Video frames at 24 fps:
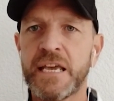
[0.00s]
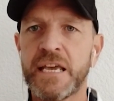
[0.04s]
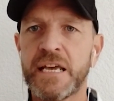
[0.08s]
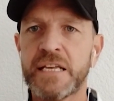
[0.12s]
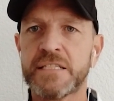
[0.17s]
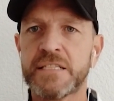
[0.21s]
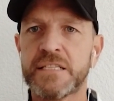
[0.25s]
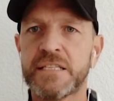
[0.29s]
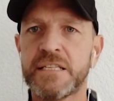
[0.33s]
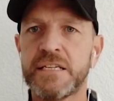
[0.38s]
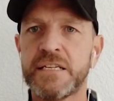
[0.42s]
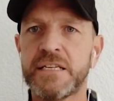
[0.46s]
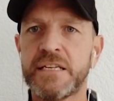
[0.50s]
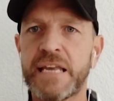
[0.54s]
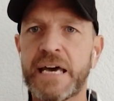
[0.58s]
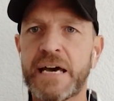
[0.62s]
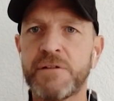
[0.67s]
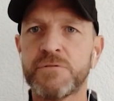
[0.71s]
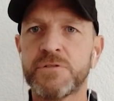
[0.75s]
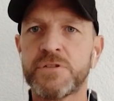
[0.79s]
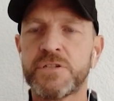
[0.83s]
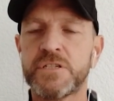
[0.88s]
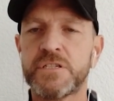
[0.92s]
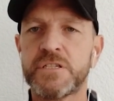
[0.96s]
he has the
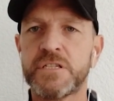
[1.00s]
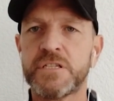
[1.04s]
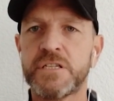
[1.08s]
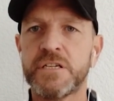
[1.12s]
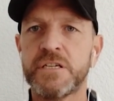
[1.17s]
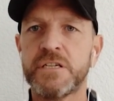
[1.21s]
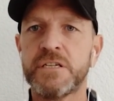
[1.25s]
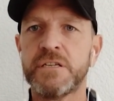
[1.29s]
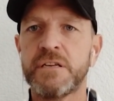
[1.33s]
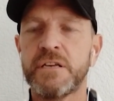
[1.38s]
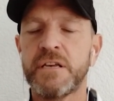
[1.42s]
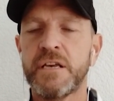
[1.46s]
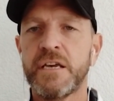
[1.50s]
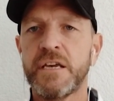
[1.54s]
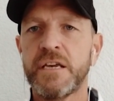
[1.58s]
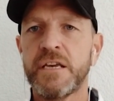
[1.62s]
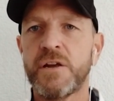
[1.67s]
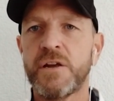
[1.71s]
nous to.